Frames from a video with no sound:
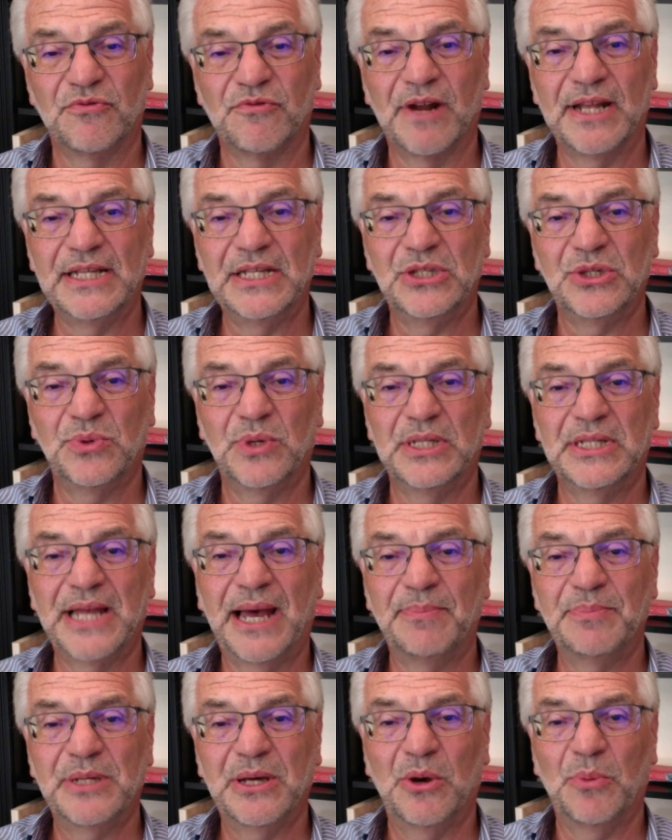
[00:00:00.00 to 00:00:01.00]
ready to
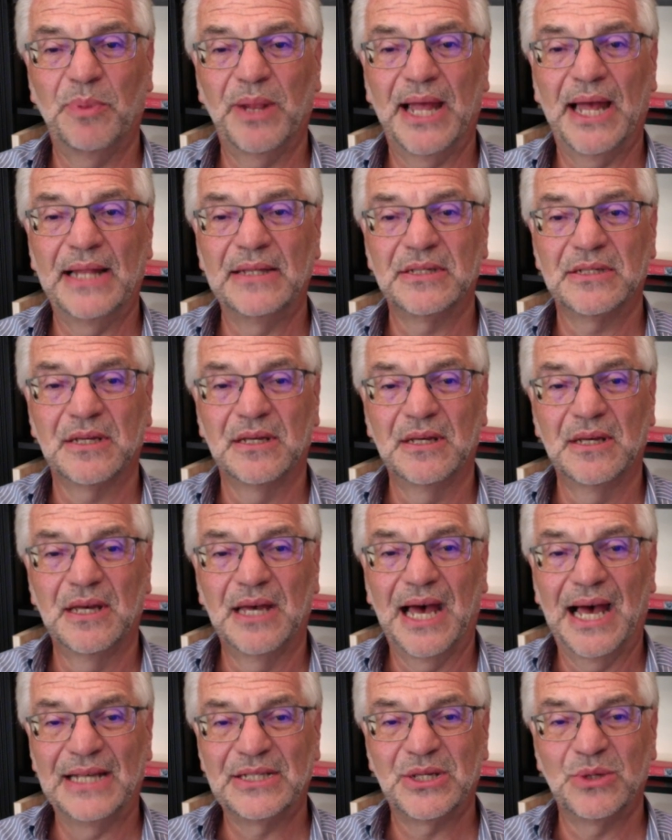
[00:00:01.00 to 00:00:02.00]
adapt our plans
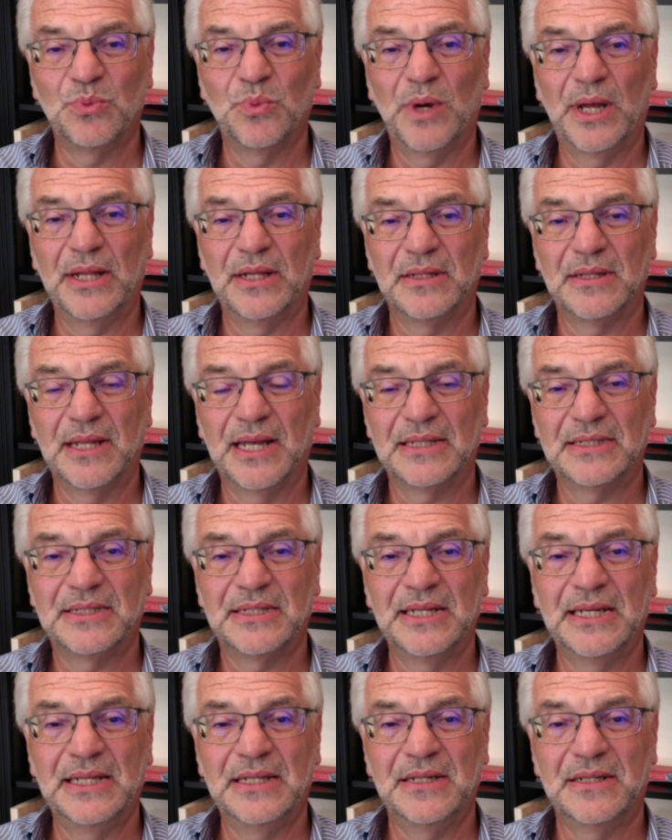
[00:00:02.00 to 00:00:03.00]
as and when that's
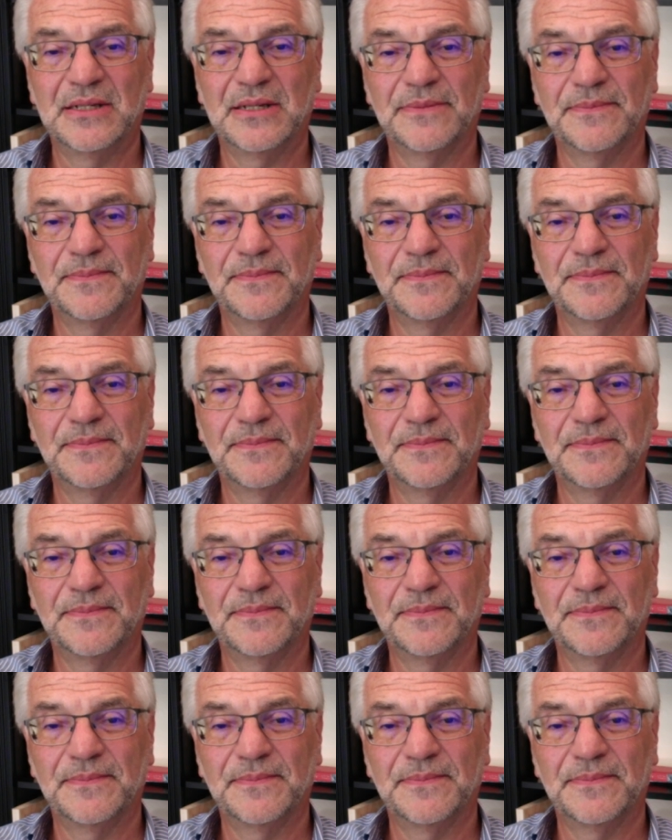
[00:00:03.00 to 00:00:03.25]
needed.